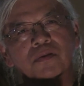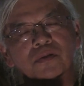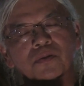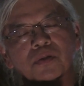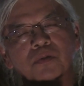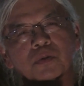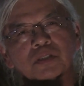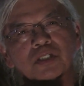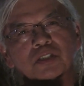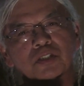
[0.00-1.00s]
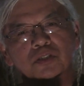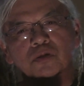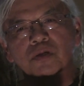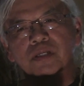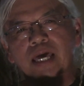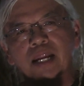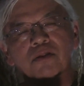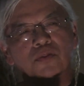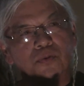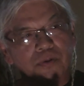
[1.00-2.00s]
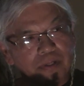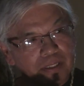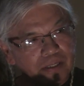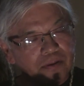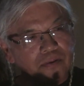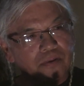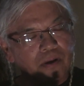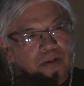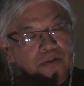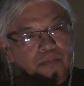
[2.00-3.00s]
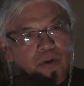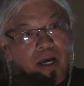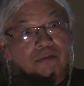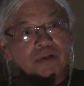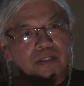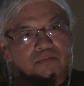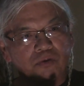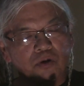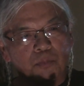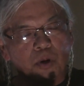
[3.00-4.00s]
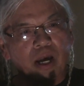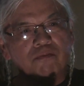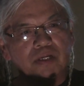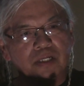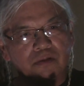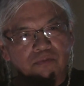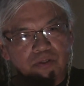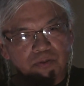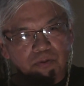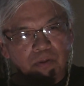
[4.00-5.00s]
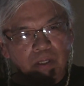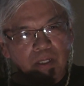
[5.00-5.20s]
Dakota was exerting that authority for a private individual,